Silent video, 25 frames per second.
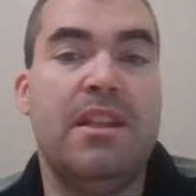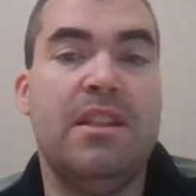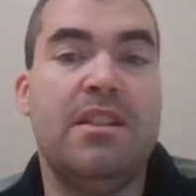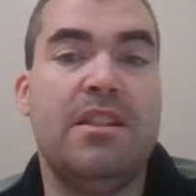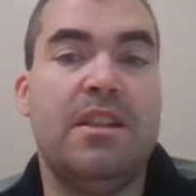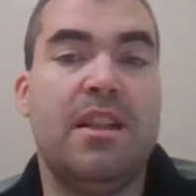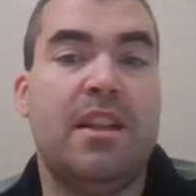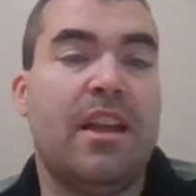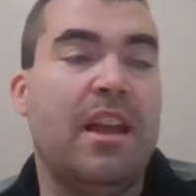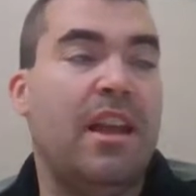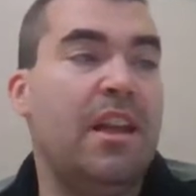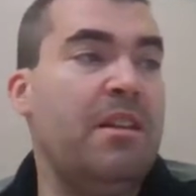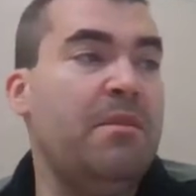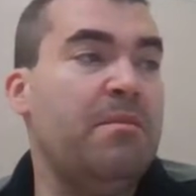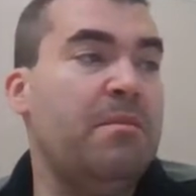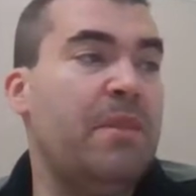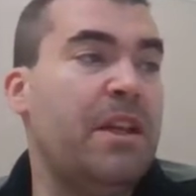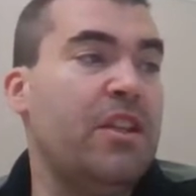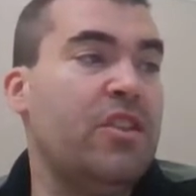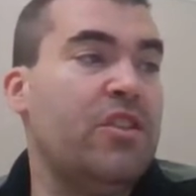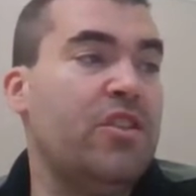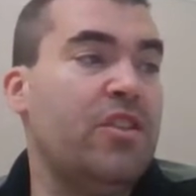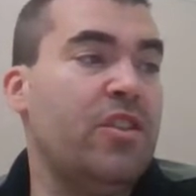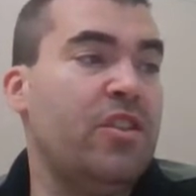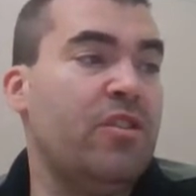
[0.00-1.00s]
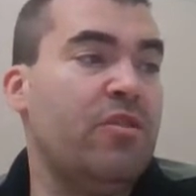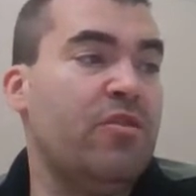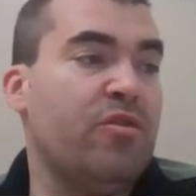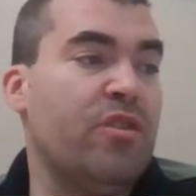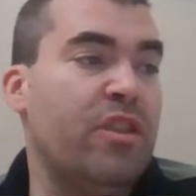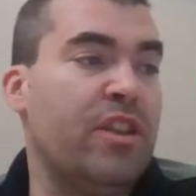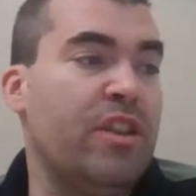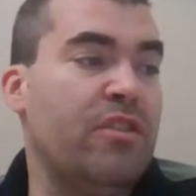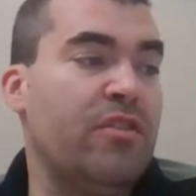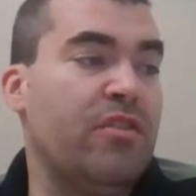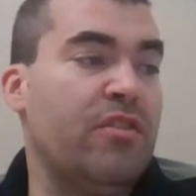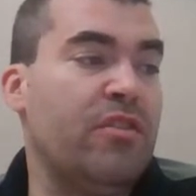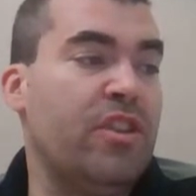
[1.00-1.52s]
Please, again, make
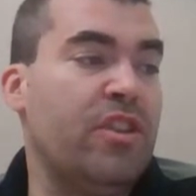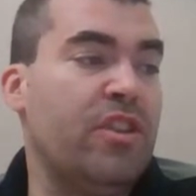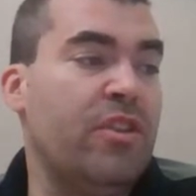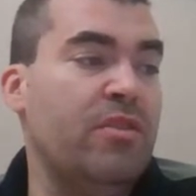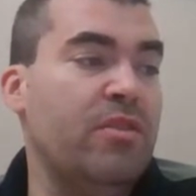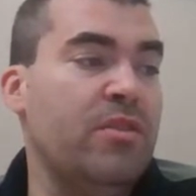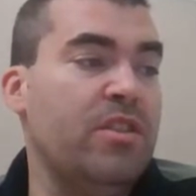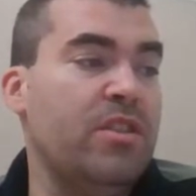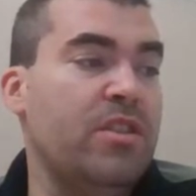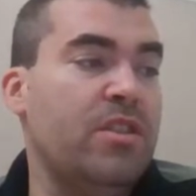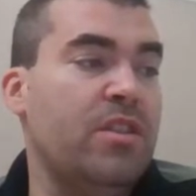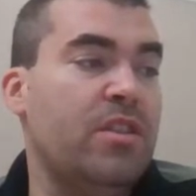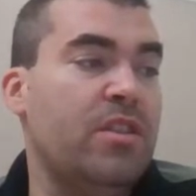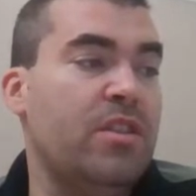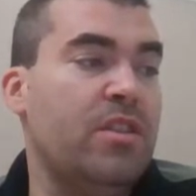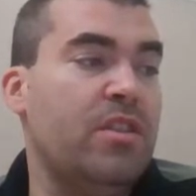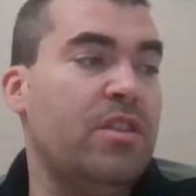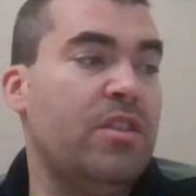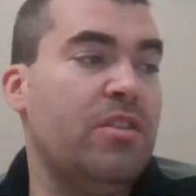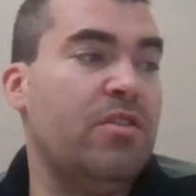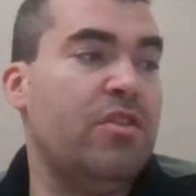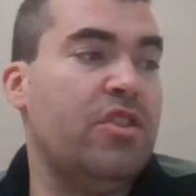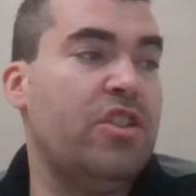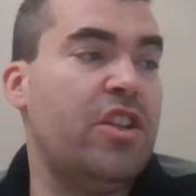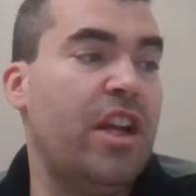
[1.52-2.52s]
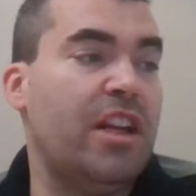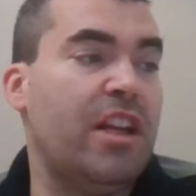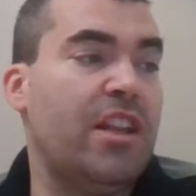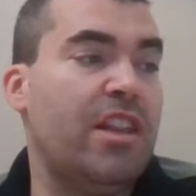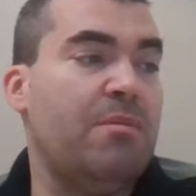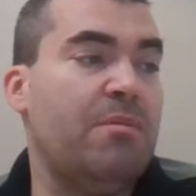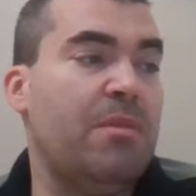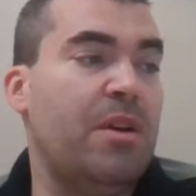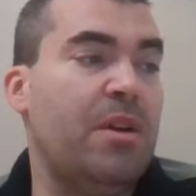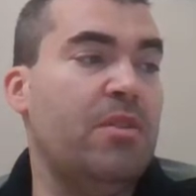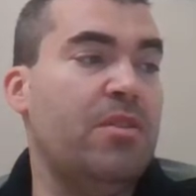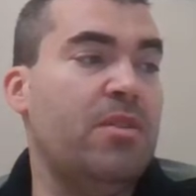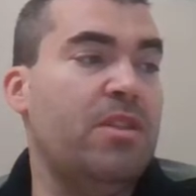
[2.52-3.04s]
sure you read through the notes, you
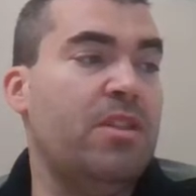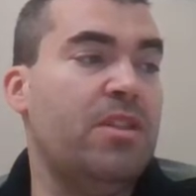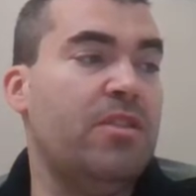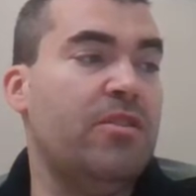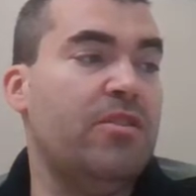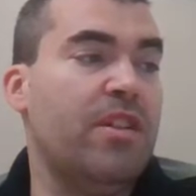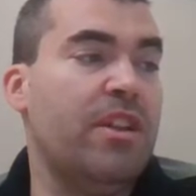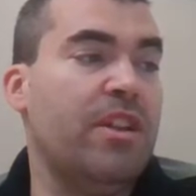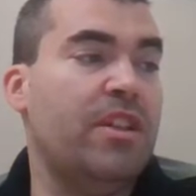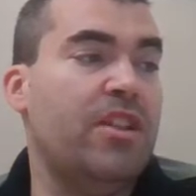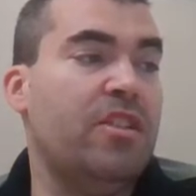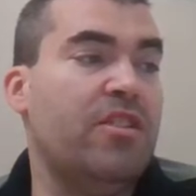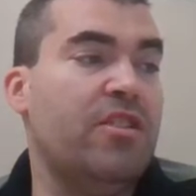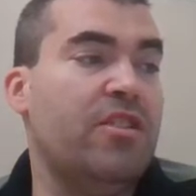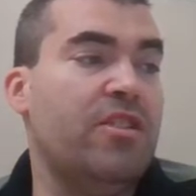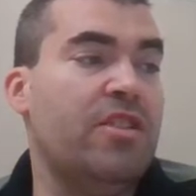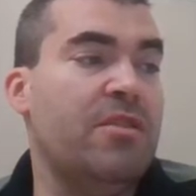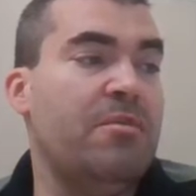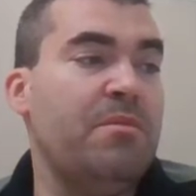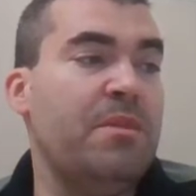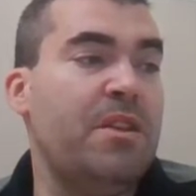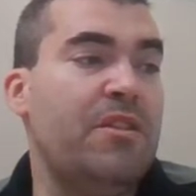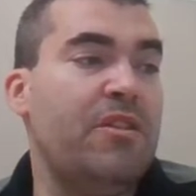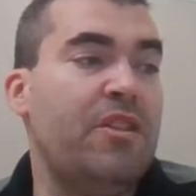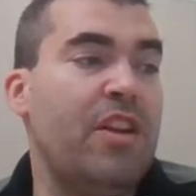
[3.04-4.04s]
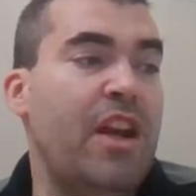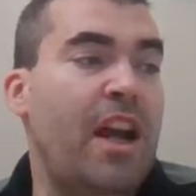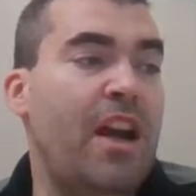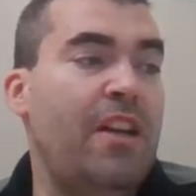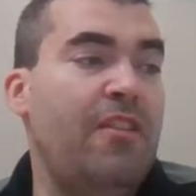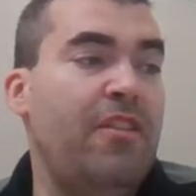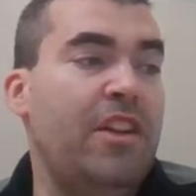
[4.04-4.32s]
check them out, you read through them.